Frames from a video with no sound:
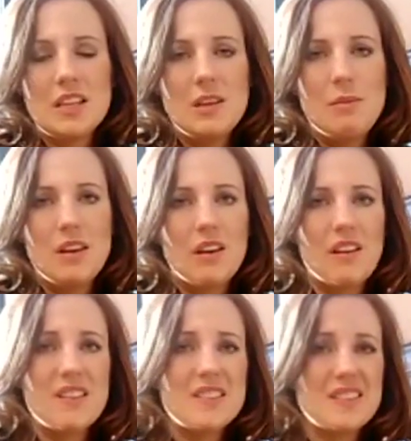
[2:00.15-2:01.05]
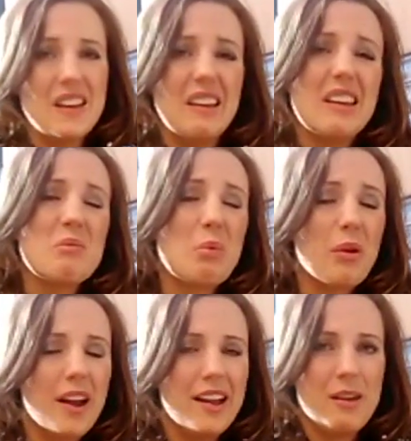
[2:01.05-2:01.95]
because they can
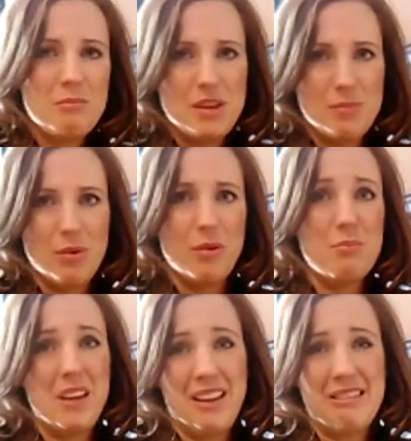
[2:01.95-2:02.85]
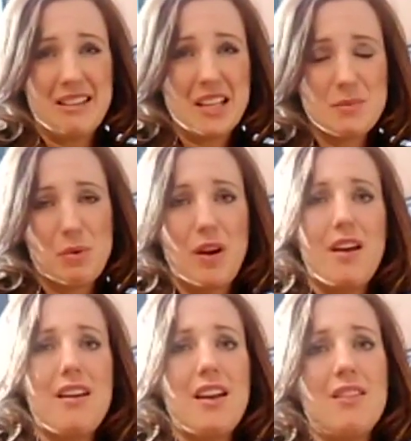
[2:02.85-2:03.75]
prey on people being desperate,
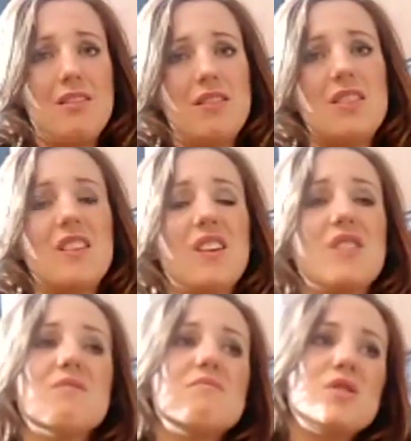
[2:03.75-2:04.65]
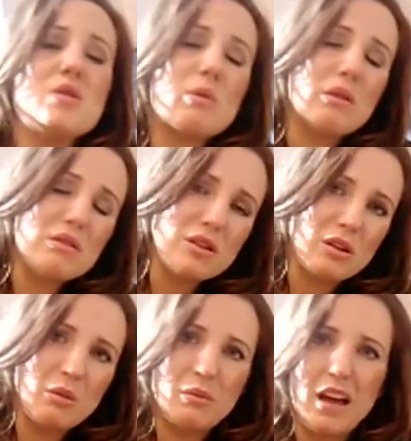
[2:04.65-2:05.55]
and they're
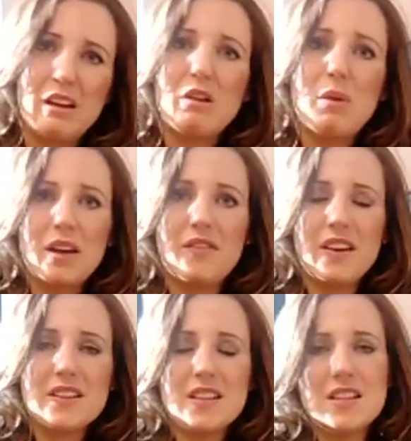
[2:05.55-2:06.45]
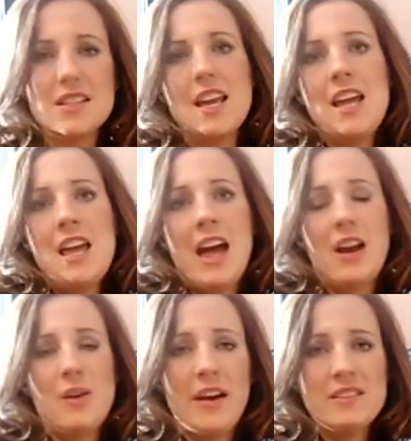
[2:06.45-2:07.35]
short-term kind of quick fixes, and you
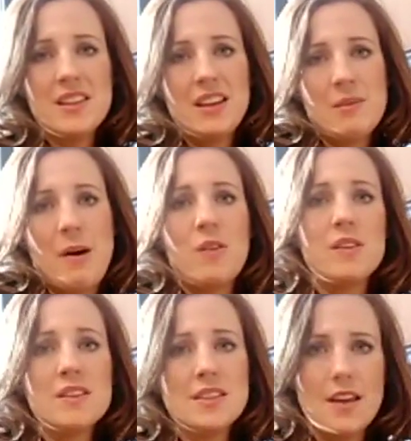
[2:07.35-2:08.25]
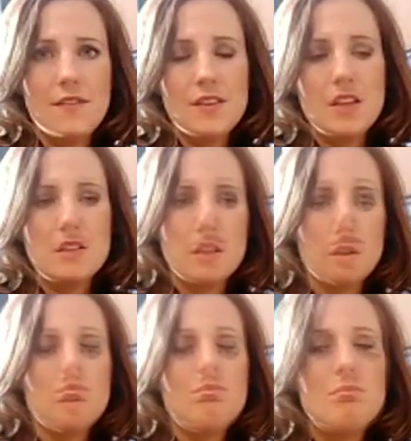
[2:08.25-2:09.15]
have to think about the safety
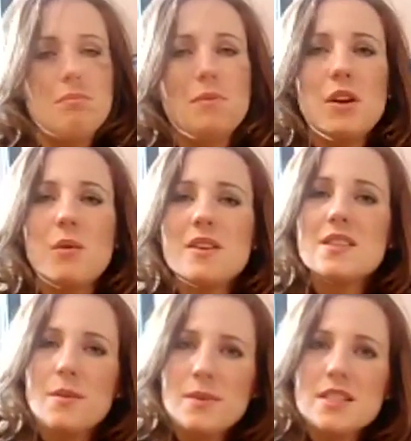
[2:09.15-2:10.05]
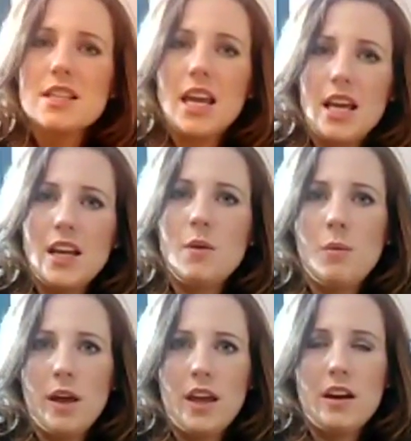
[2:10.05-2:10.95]
too. When someone's gaining
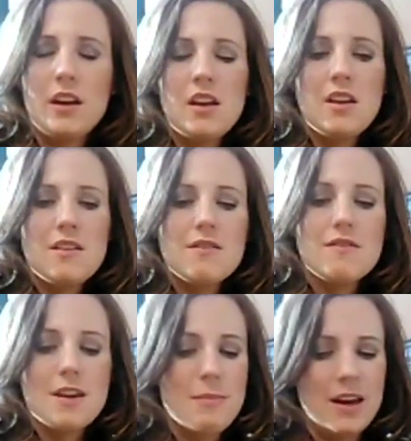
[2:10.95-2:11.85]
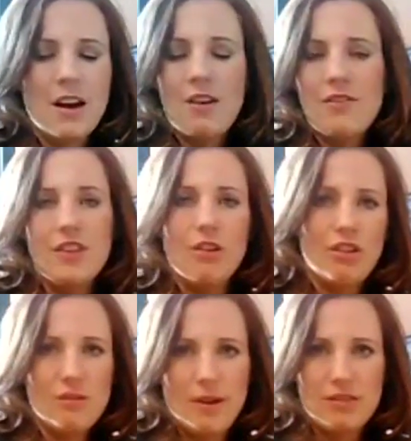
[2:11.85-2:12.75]
weight, they may not feel good
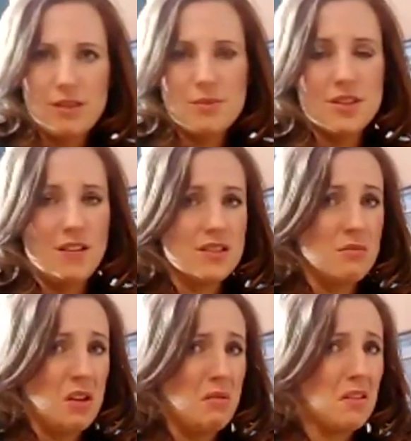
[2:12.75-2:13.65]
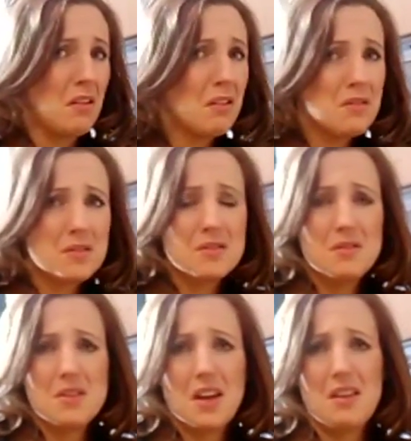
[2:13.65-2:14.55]
about themselves. So maybe their clothes are too
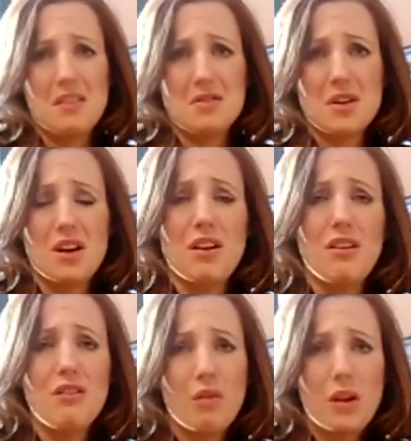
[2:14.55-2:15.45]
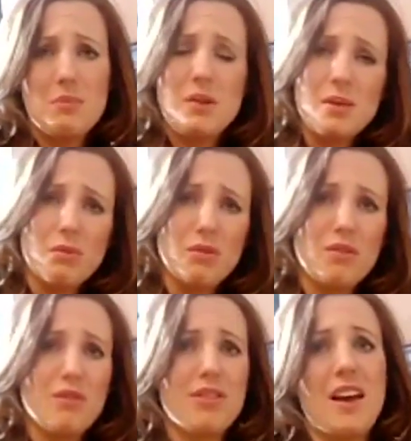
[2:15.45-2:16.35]
tight, they're trying to avoid people
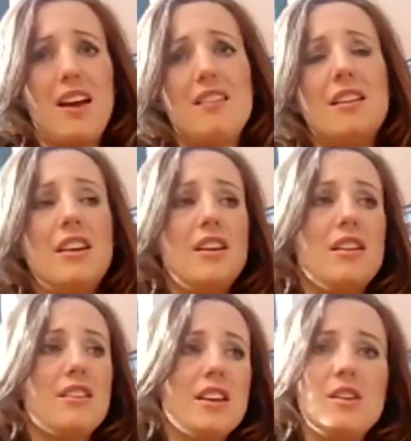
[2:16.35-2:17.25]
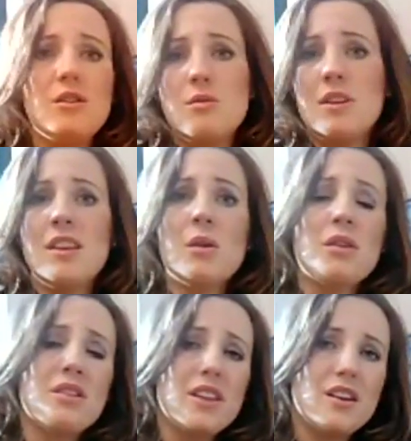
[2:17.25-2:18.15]
that they knew when they were
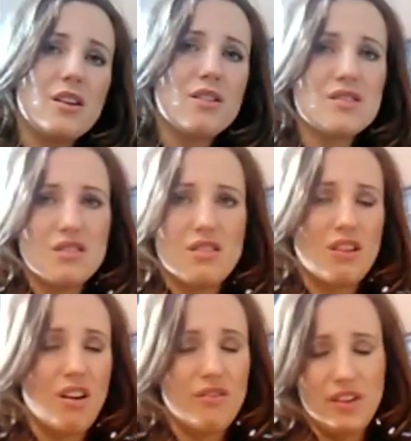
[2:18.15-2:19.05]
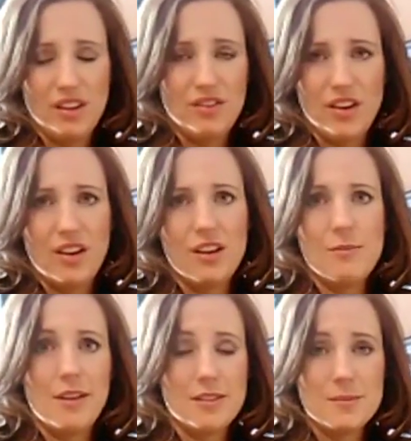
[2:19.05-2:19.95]
thinner, so they're not feeling very good
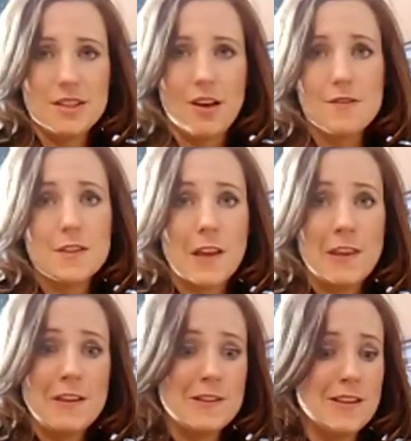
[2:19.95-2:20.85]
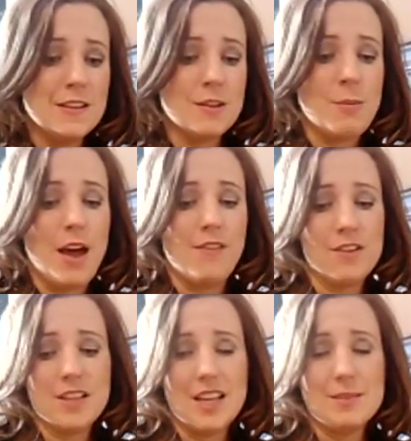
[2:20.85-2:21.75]
about themselves. Then they see some
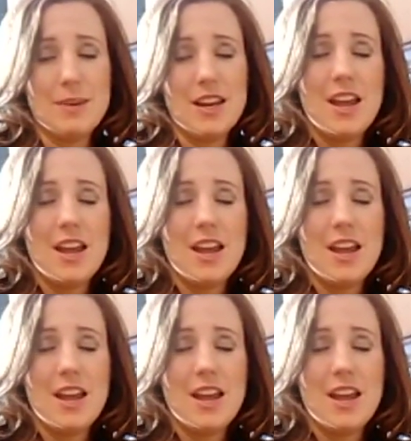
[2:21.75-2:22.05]
advertisement,